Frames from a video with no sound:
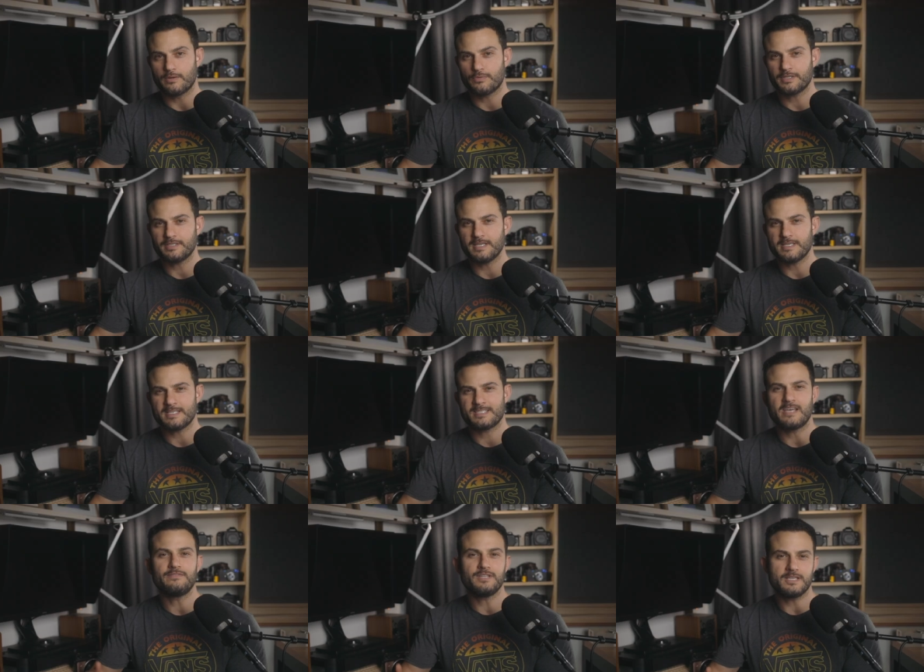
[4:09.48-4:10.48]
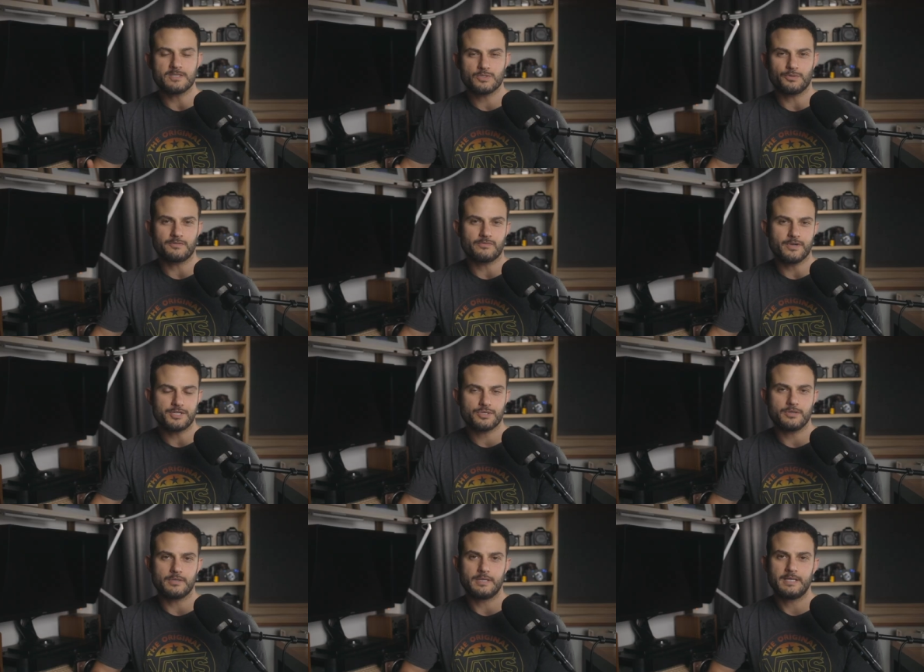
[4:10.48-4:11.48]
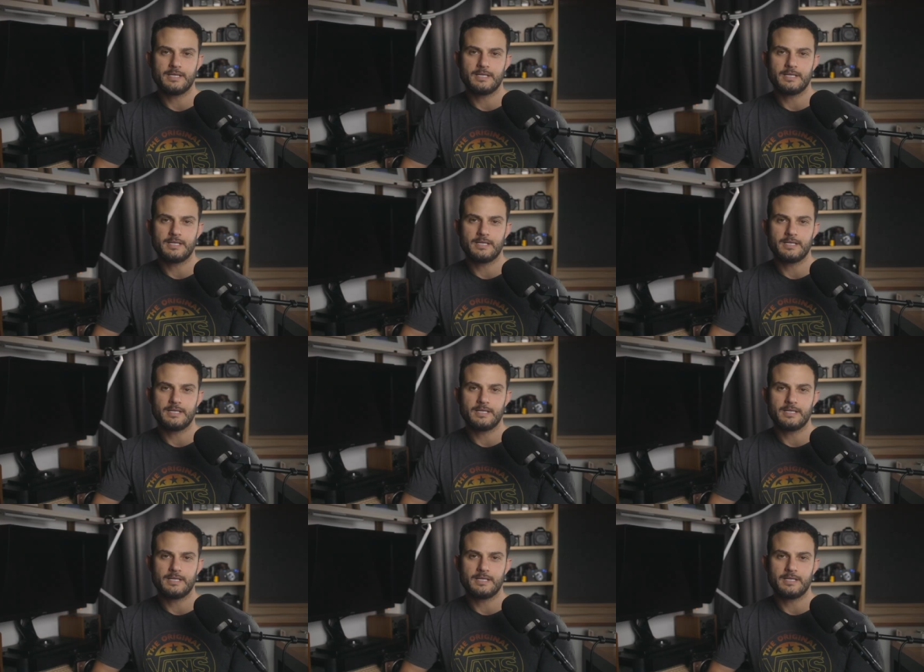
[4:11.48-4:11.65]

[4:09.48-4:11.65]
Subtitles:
a really 70s sort of retro